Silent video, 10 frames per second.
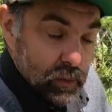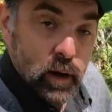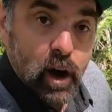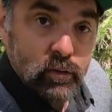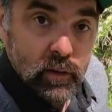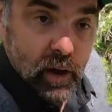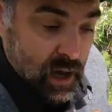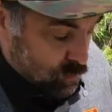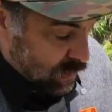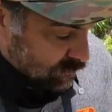awful lot
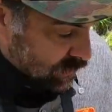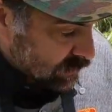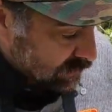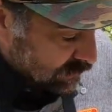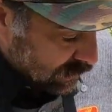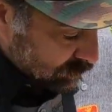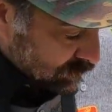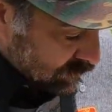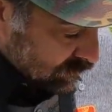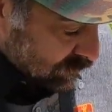while in hunting camp.
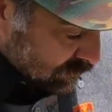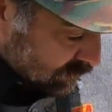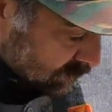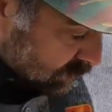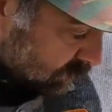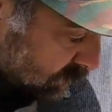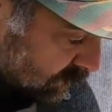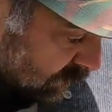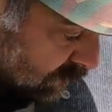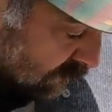
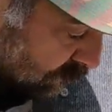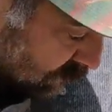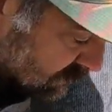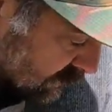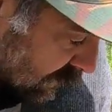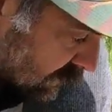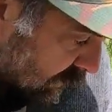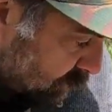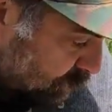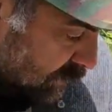Okay, what else I got here?
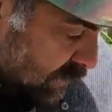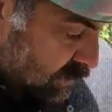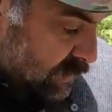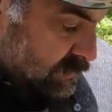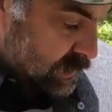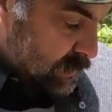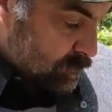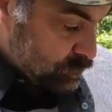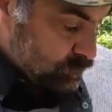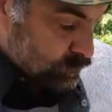I got
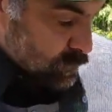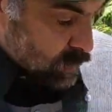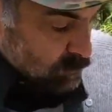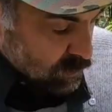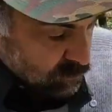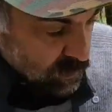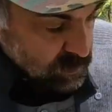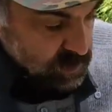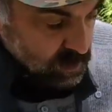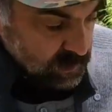my fire
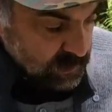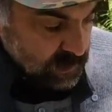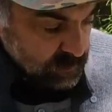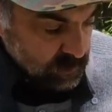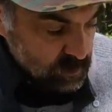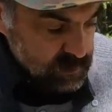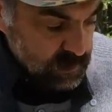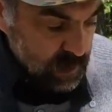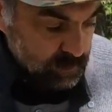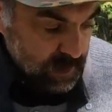starting kit that goes in
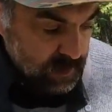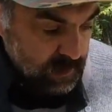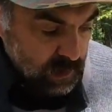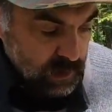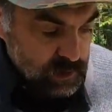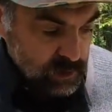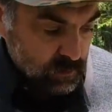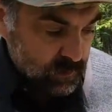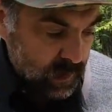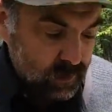that bag. So
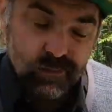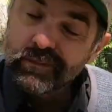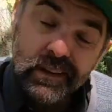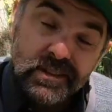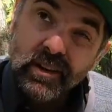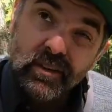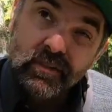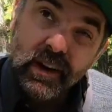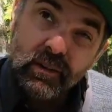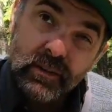I don't really start a
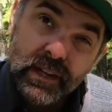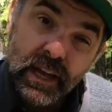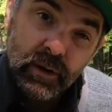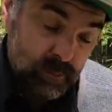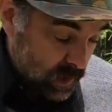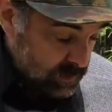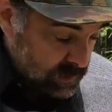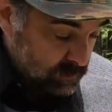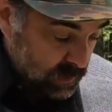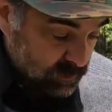fire every day when I'm
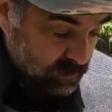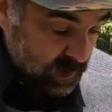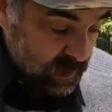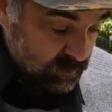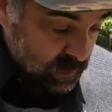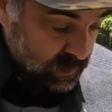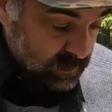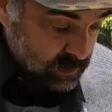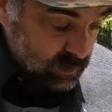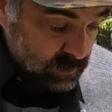hunting, but if I
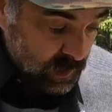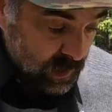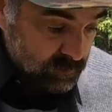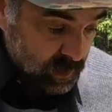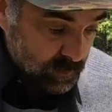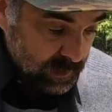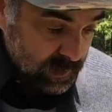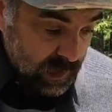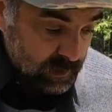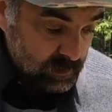do, then I've got my
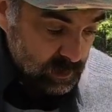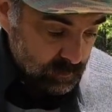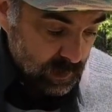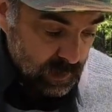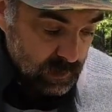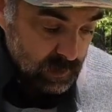candle and my